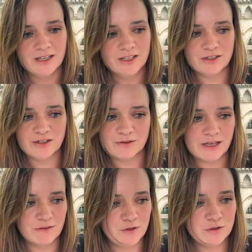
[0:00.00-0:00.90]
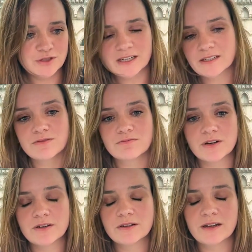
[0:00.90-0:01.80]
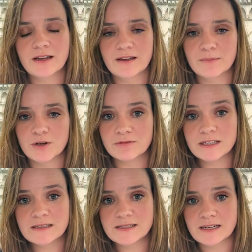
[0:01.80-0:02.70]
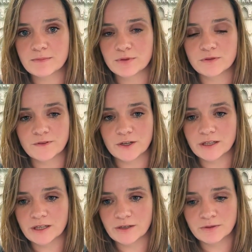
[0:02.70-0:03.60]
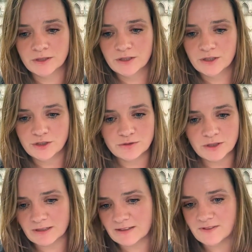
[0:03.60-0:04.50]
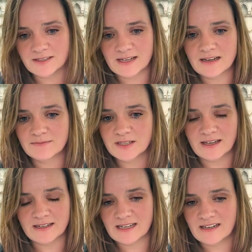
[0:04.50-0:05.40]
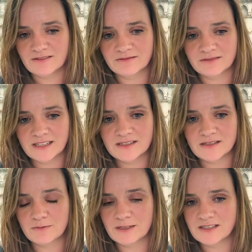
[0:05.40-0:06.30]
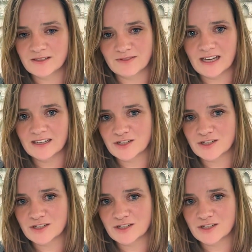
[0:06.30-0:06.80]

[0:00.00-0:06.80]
if you're trying to run a real estate portfolio, you don't have the time to get down into the weeds of that.